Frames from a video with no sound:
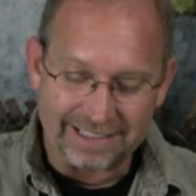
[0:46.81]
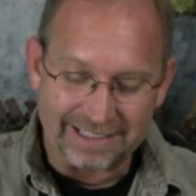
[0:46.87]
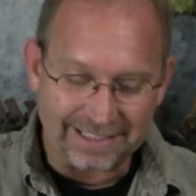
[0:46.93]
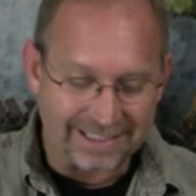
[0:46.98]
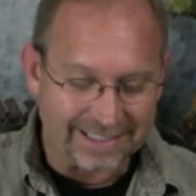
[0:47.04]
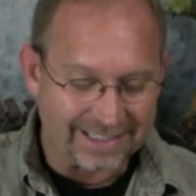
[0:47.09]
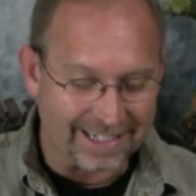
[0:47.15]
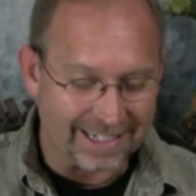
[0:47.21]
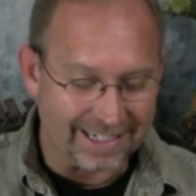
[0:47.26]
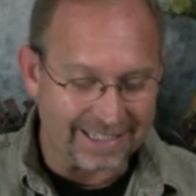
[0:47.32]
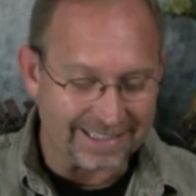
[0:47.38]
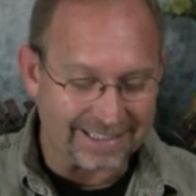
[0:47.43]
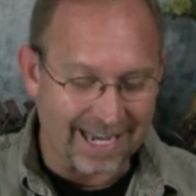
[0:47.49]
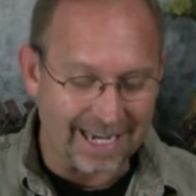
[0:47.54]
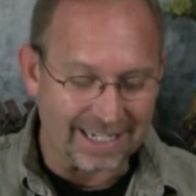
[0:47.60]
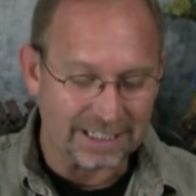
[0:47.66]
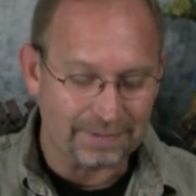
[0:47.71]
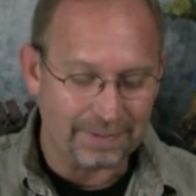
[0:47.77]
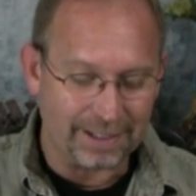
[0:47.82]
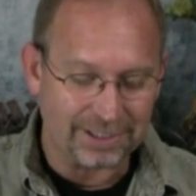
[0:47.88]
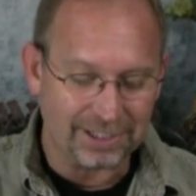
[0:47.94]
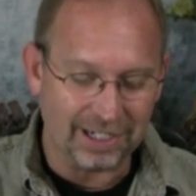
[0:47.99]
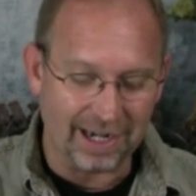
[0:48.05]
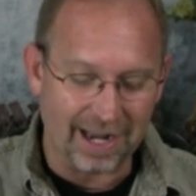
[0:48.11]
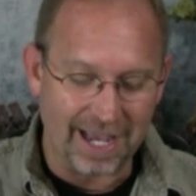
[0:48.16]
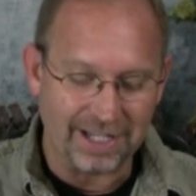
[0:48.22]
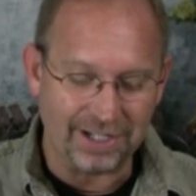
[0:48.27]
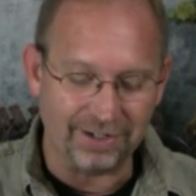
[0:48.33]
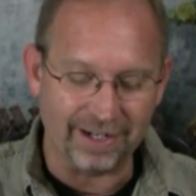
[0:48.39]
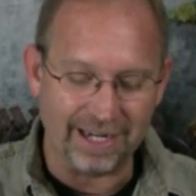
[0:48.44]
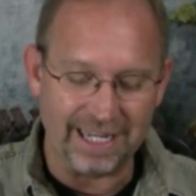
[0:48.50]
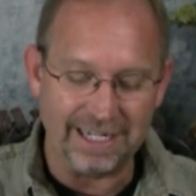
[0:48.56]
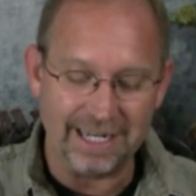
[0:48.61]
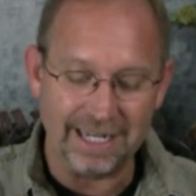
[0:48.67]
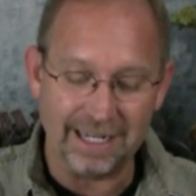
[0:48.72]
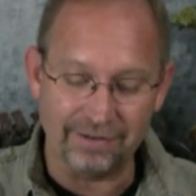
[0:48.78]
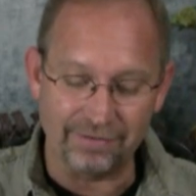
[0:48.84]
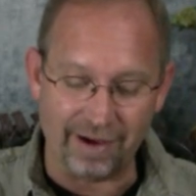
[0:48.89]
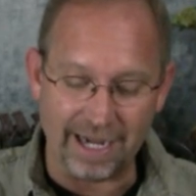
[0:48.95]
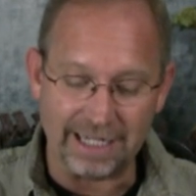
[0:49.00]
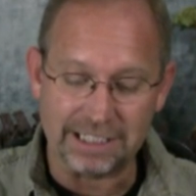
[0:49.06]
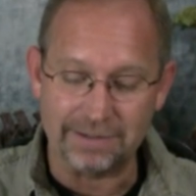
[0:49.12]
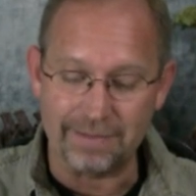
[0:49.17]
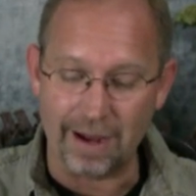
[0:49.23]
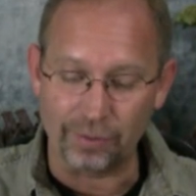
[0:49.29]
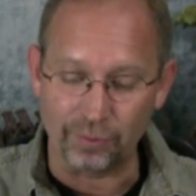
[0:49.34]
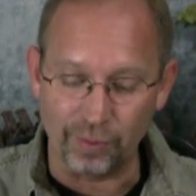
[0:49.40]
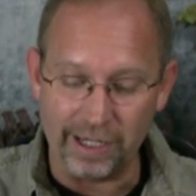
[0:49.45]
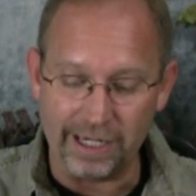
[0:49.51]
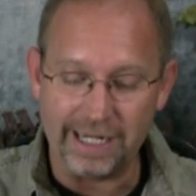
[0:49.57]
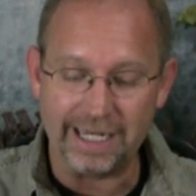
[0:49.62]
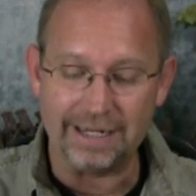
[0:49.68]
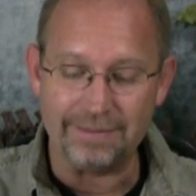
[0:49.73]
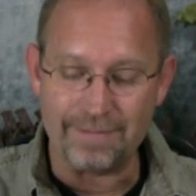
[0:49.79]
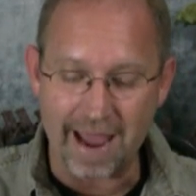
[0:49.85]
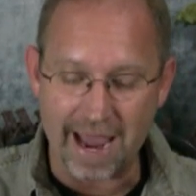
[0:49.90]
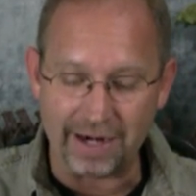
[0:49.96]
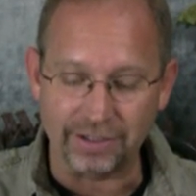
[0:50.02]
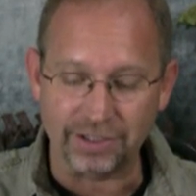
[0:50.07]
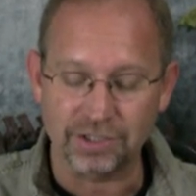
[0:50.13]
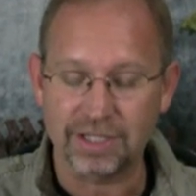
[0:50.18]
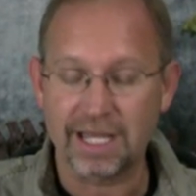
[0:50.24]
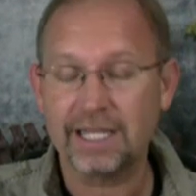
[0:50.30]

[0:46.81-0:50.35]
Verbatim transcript: She says, I especially like your ending advice about reading and manners.